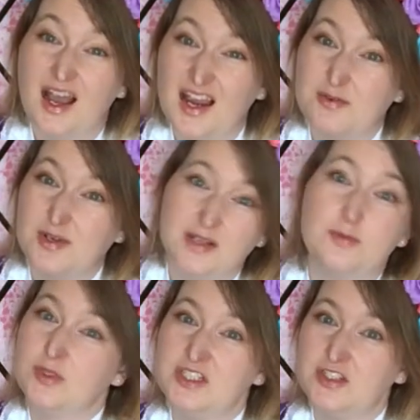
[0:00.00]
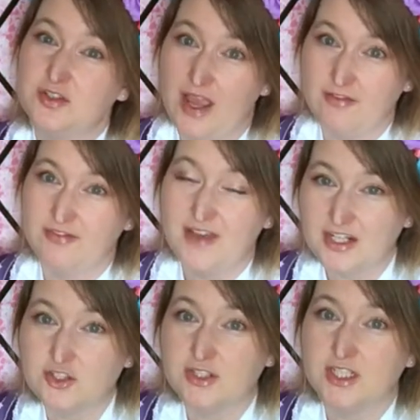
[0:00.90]
I really wanted to have a
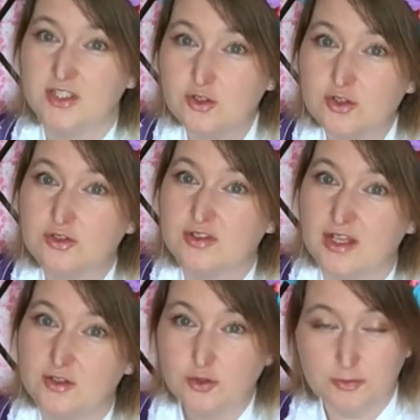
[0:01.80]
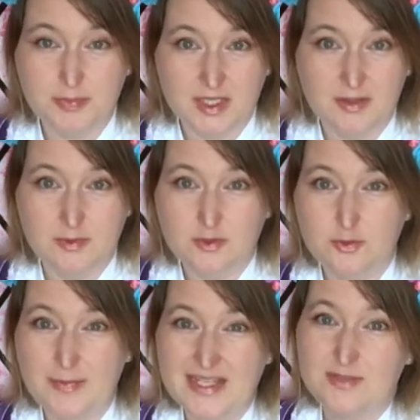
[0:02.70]
factory that could be able to
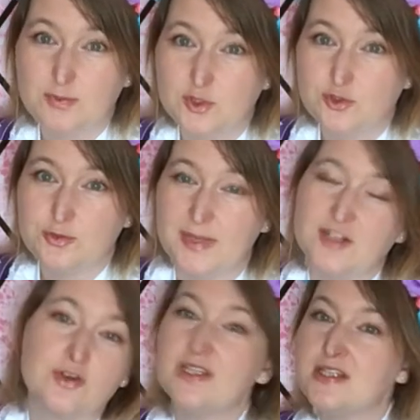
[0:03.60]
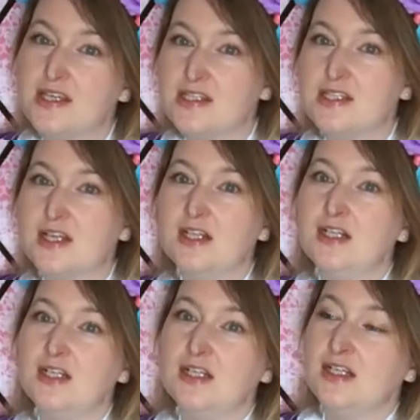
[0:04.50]
mass produce my dresses.
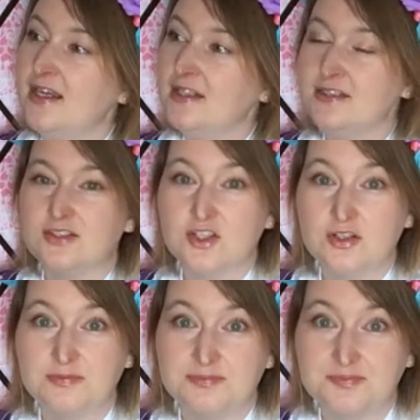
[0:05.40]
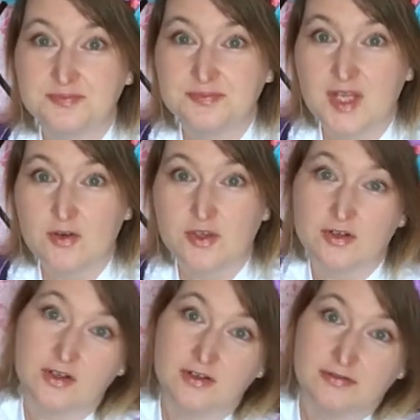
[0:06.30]
And so now
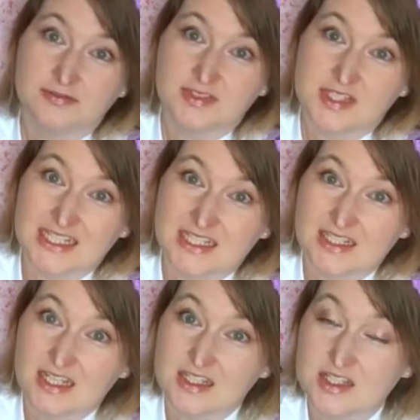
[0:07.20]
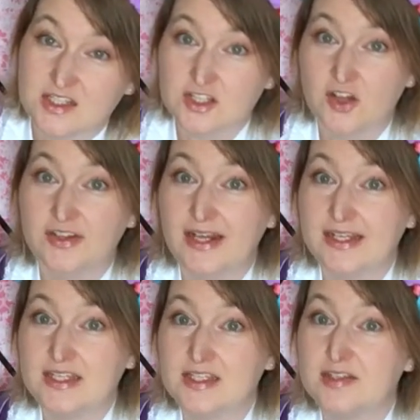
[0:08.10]
you're seeing that it's not that
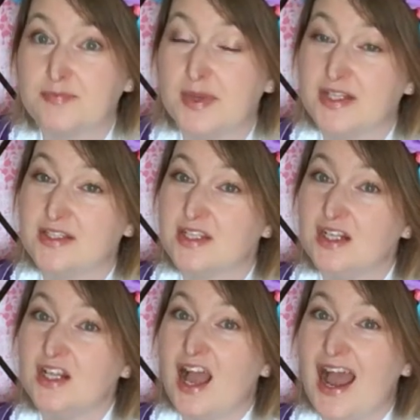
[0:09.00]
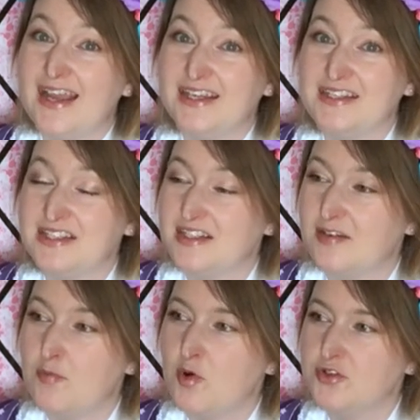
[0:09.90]
easy. But I can see that
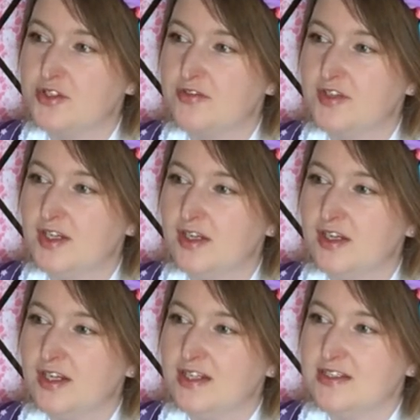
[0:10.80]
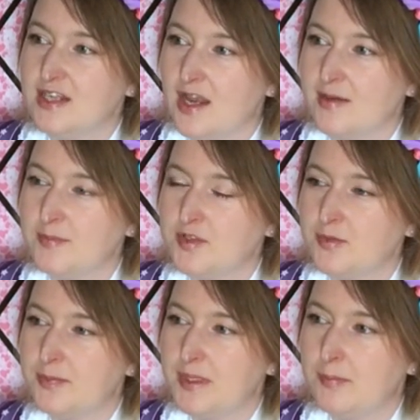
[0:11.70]
most of the time the
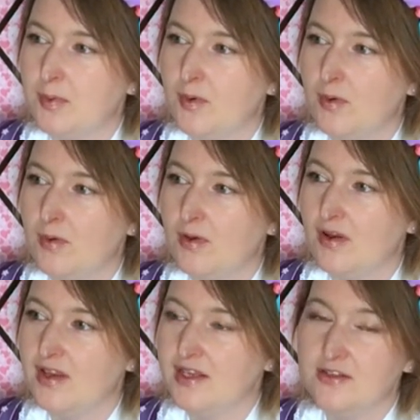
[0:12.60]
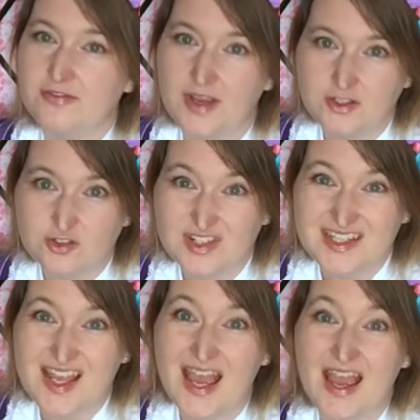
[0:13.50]
people in the
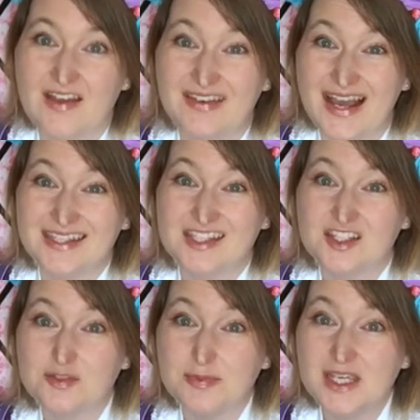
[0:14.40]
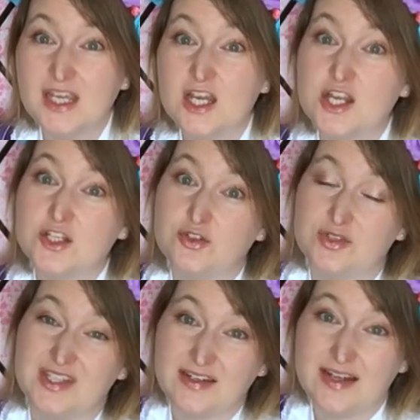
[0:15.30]
factories have asked me to
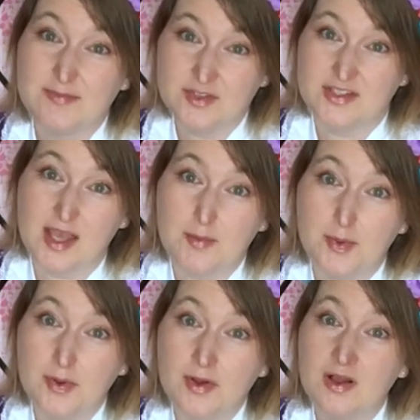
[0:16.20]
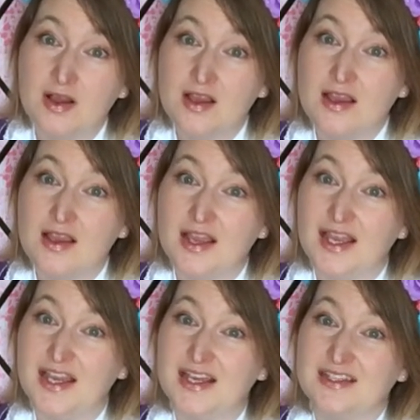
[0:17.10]
send them the sample
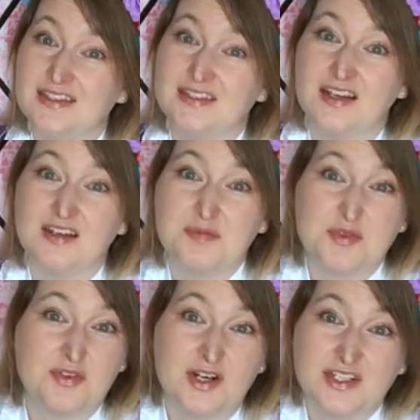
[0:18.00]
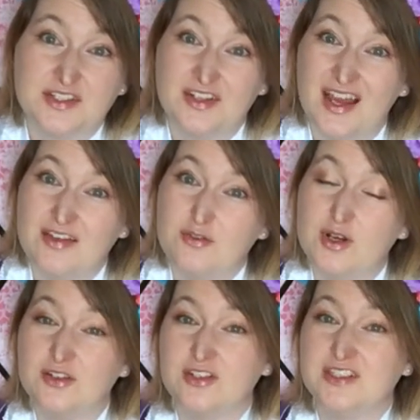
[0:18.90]
and before I didn't have one or I